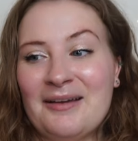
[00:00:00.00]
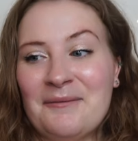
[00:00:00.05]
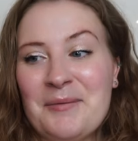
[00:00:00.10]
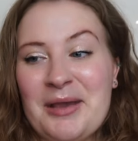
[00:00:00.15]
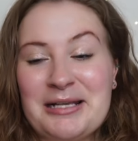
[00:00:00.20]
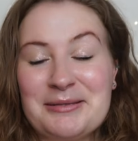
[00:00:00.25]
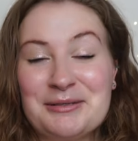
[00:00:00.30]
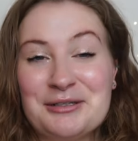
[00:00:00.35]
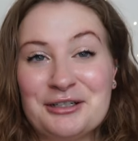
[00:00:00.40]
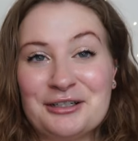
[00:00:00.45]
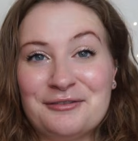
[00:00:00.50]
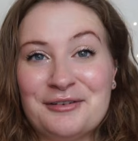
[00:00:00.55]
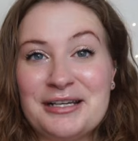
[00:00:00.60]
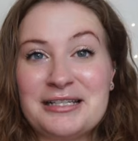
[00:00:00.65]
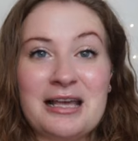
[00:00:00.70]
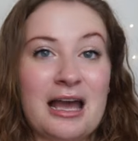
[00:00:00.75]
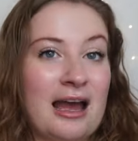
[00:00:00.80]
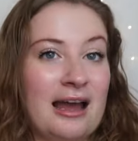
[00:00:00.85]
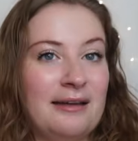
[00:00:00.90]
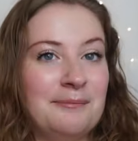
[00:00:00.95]
makes me
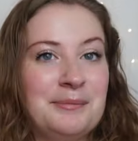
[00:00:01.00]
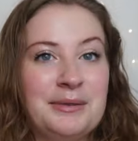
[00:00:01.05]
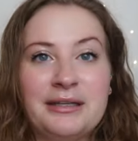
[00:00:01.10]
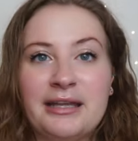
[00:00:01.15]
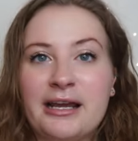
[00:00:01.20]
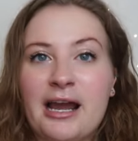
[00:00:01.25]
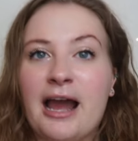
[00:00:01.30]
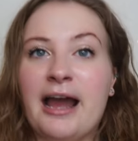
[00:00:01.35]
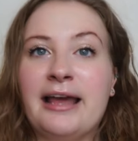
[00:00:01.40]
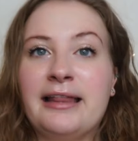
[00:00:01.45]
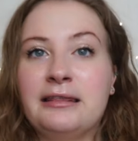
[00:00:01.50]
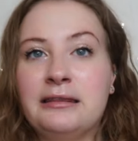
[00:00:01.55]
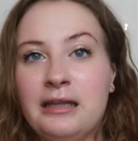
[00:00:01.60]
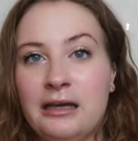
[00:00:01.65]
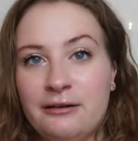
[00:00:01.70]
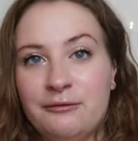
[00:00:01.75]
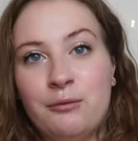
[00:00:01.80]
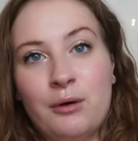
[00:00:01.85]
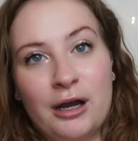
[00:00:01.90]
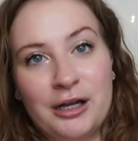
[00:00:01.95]
nervous. I mean, like, I
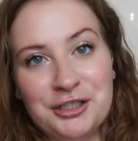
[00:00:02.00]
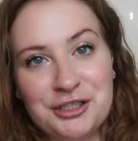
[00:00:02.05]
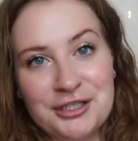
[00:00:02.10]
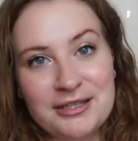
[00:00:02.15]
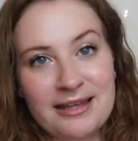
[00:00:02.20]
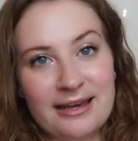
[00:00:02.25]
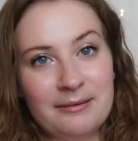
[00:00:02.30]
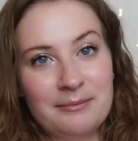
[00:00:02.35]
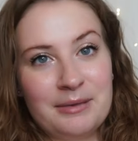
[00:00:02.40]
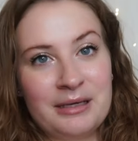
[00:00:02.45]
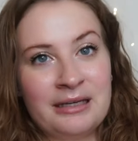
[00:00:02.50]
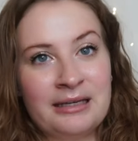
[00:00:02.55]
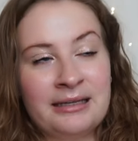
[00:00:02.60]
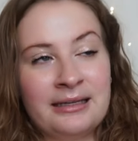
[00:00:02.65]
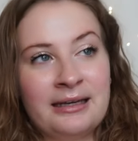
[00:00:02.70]
love washing them.